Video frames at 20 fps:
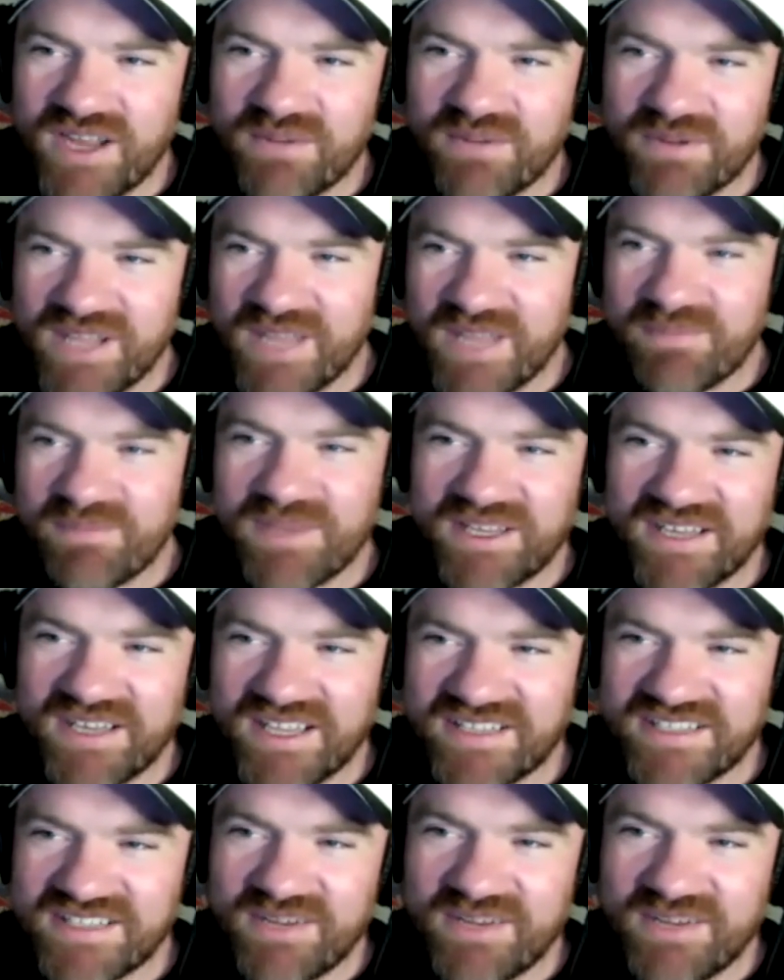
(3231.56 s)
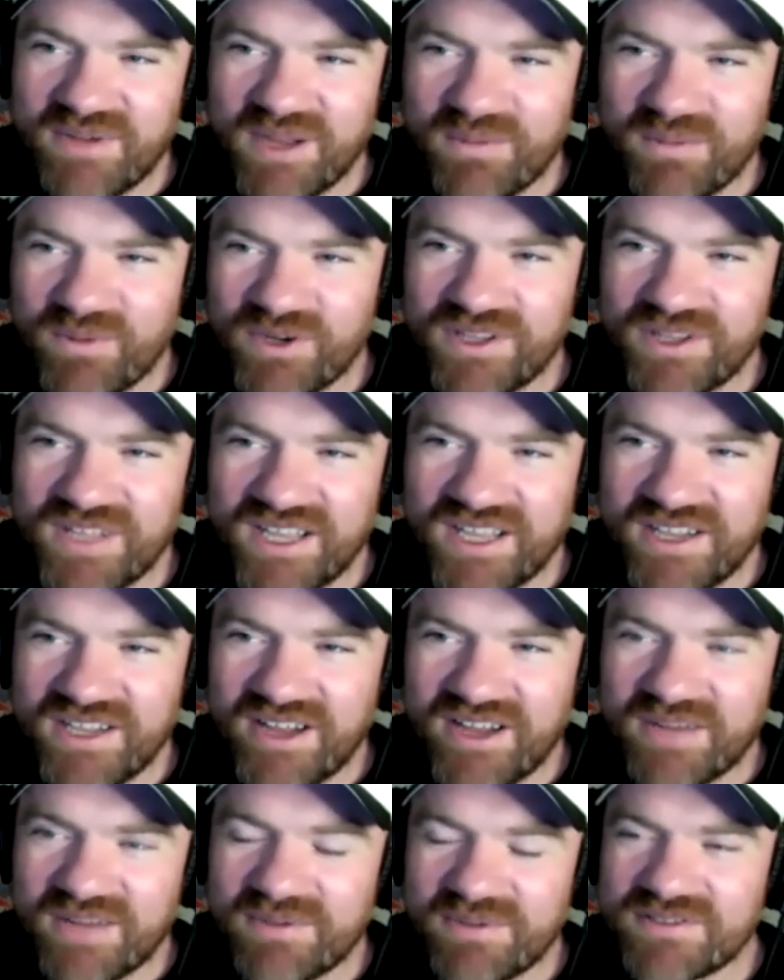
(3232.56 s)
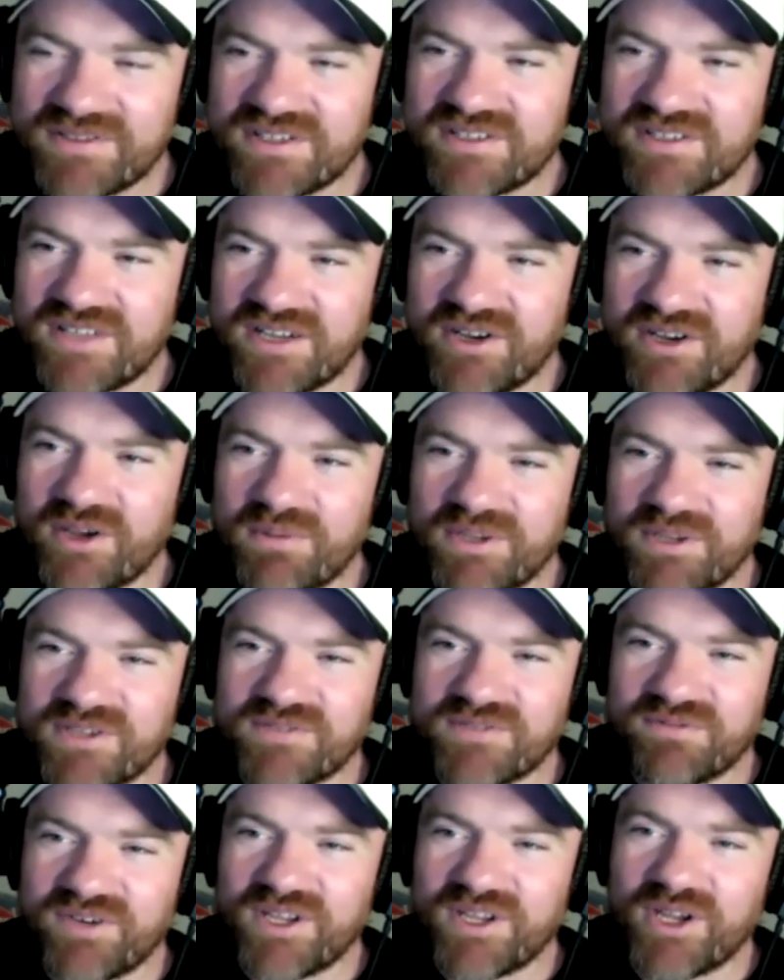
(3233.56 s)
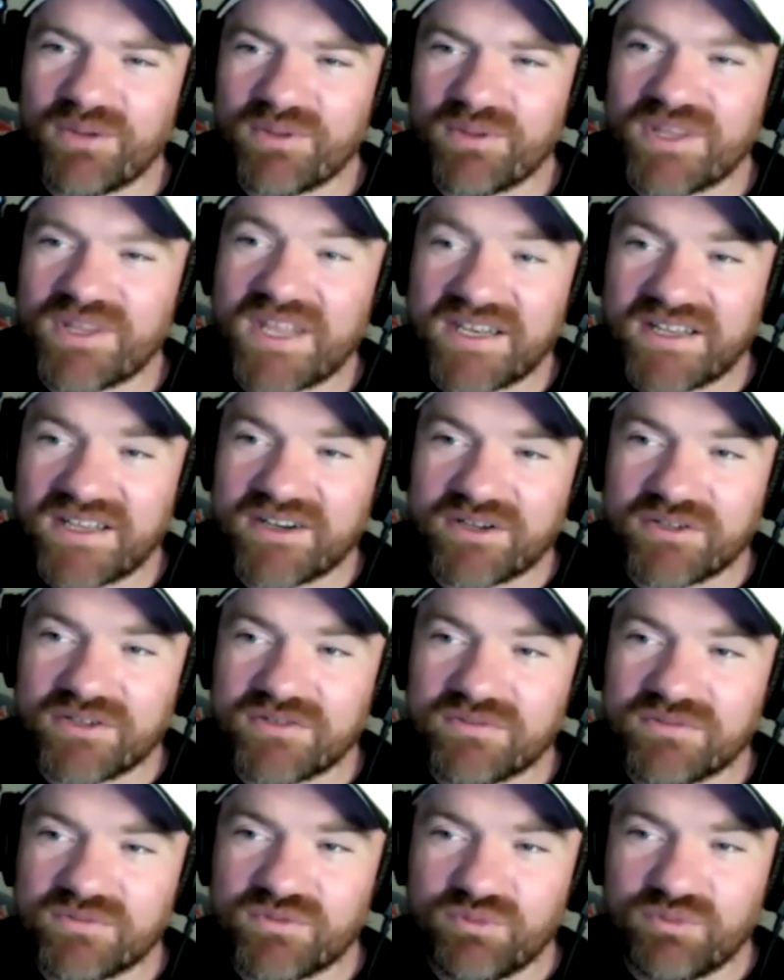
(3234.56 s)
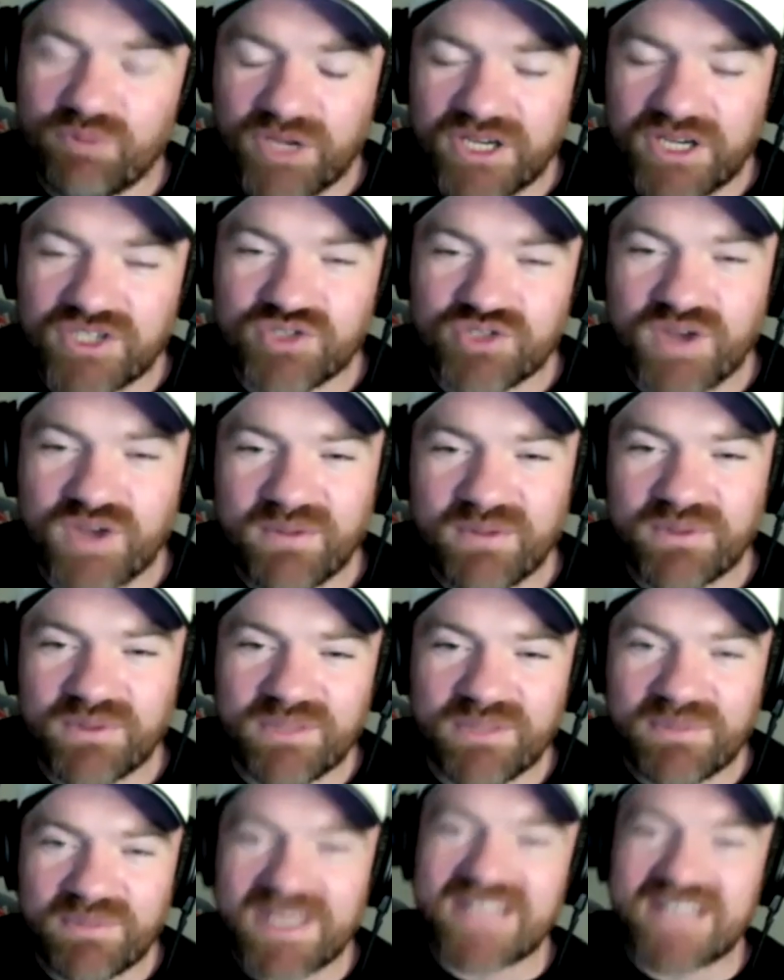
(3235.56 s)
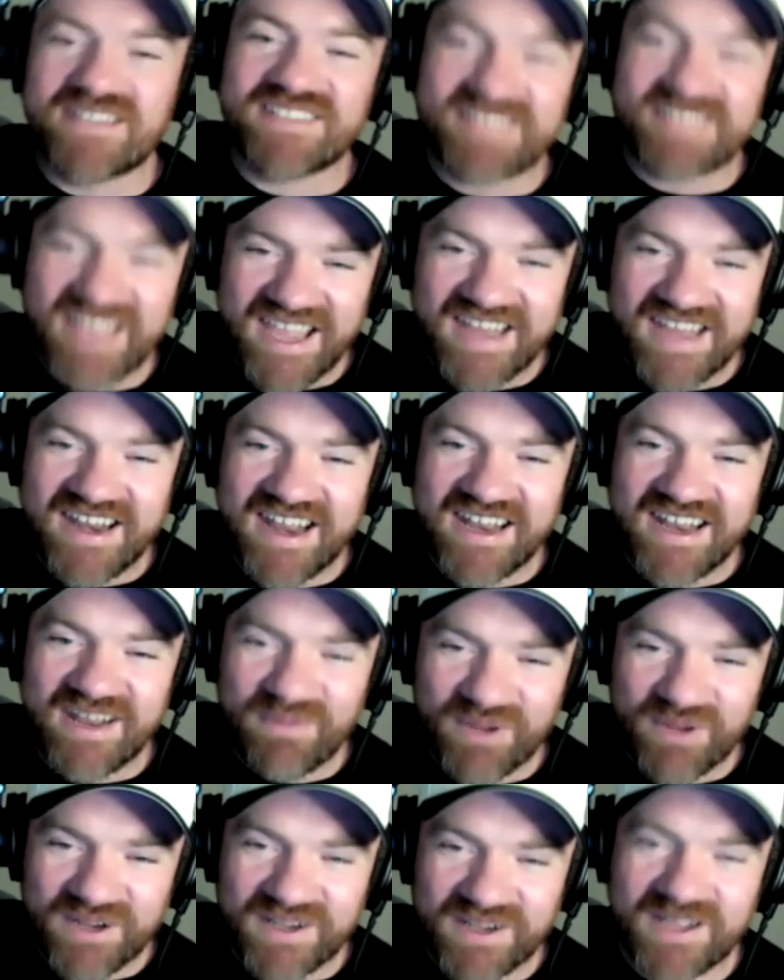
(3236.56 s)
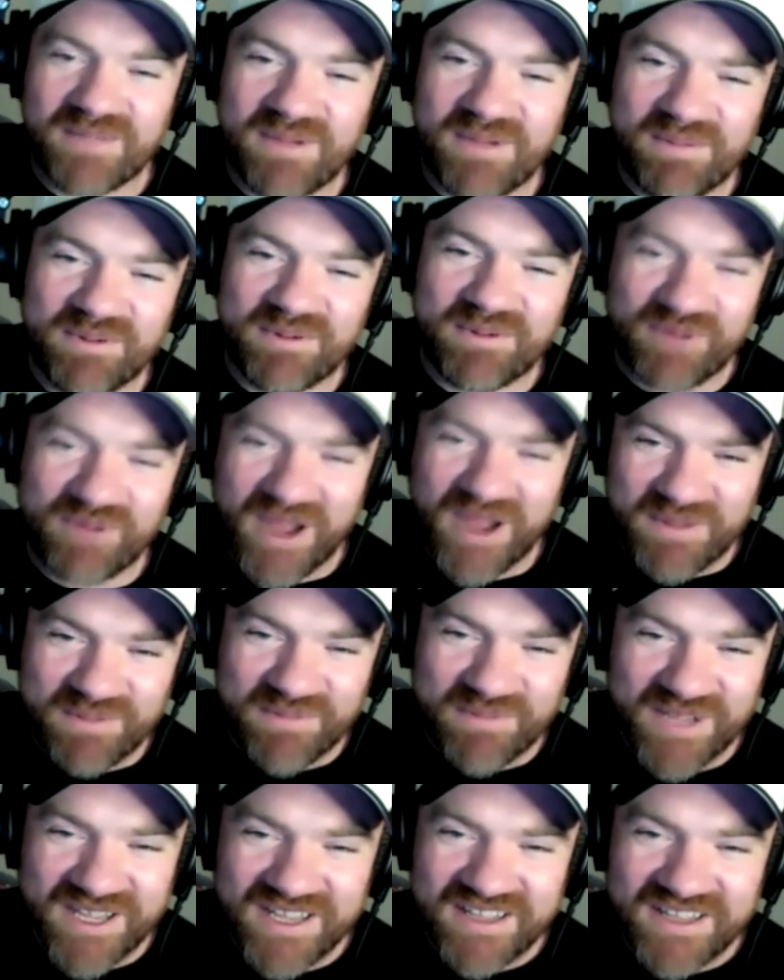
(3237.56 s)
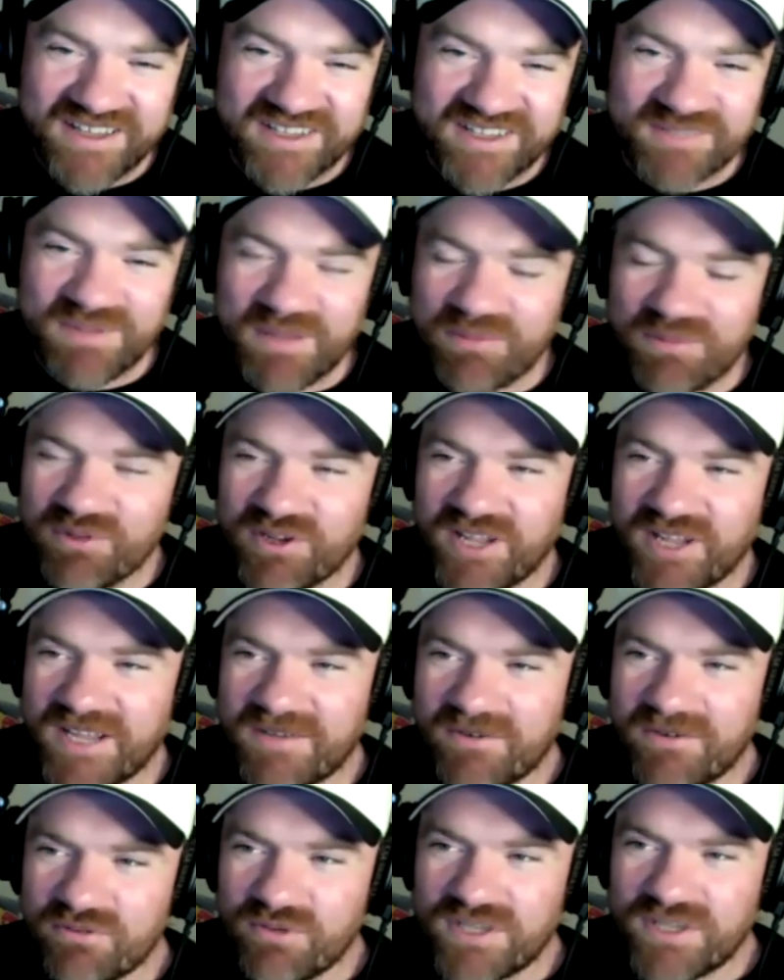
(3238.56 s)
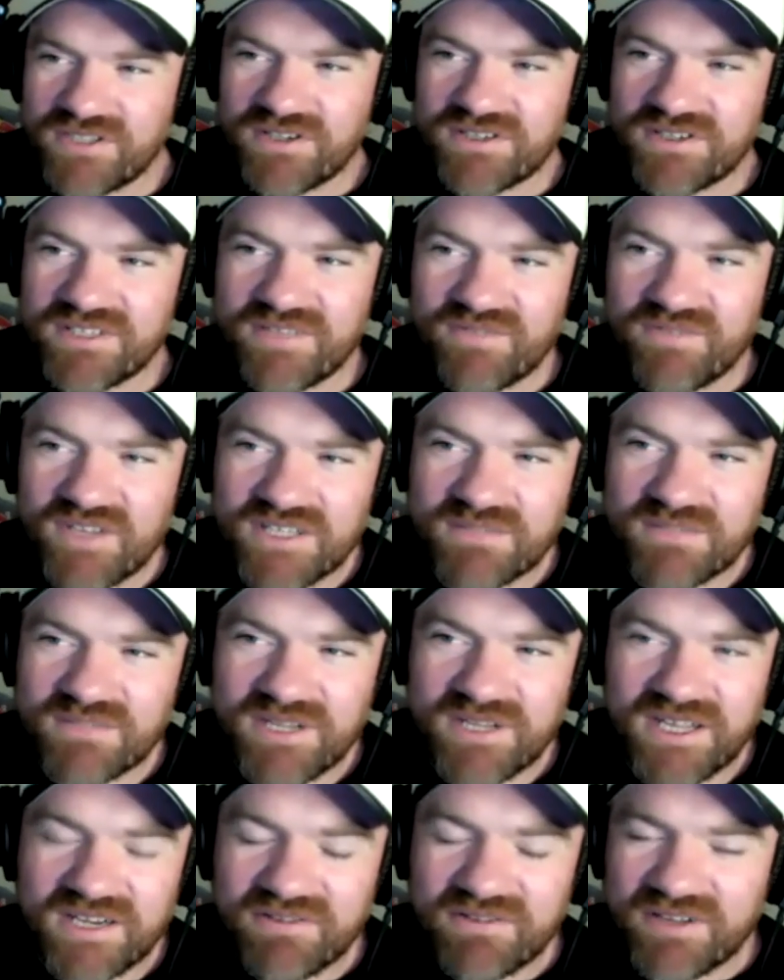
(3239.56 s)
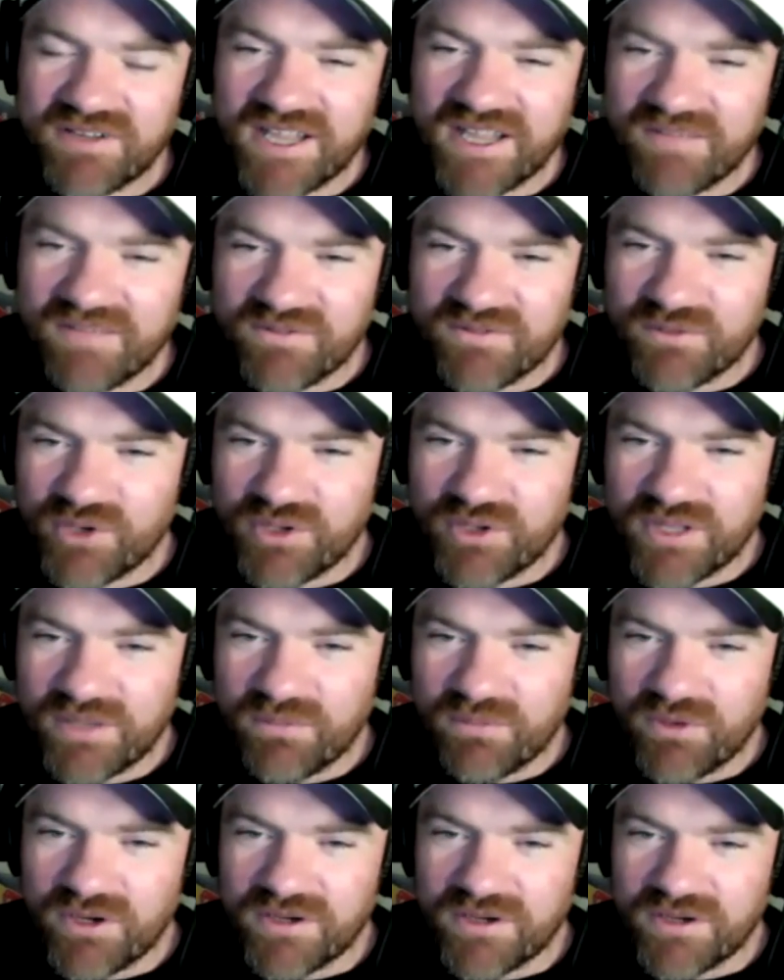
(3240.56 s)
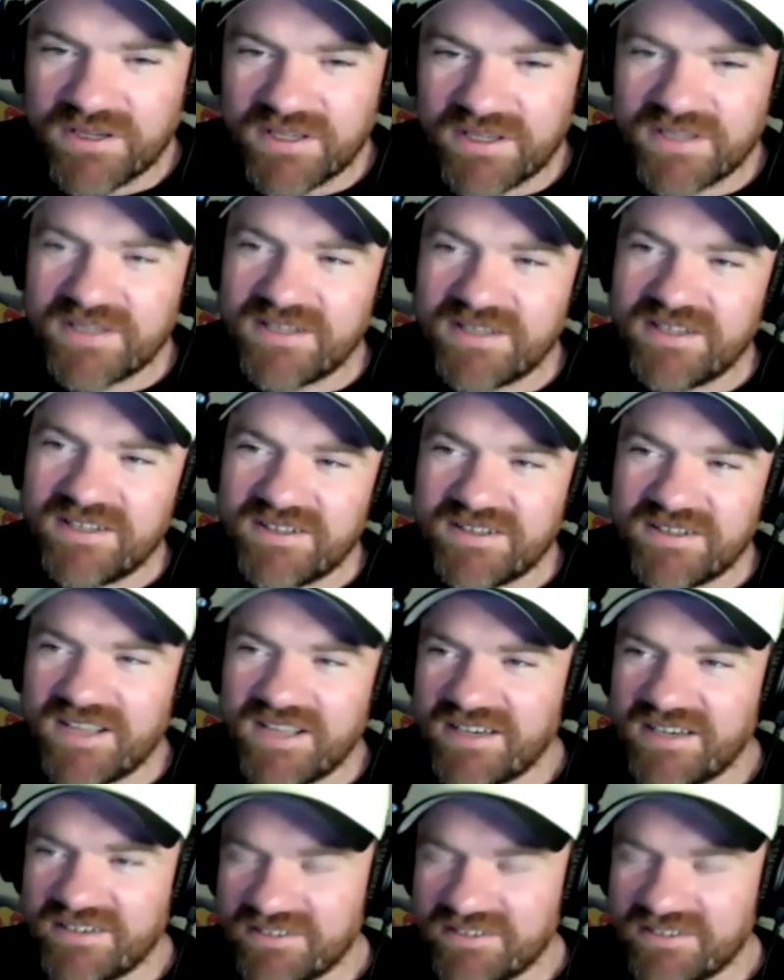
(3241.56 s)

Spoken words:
when they picked next anyway and wanted their guy? And it was just like, no, because Frio we're gonna trade with them instead, and then we're gonna come up and grab him because people were like, oh, West Coast have the next pick anyway and have who they want. And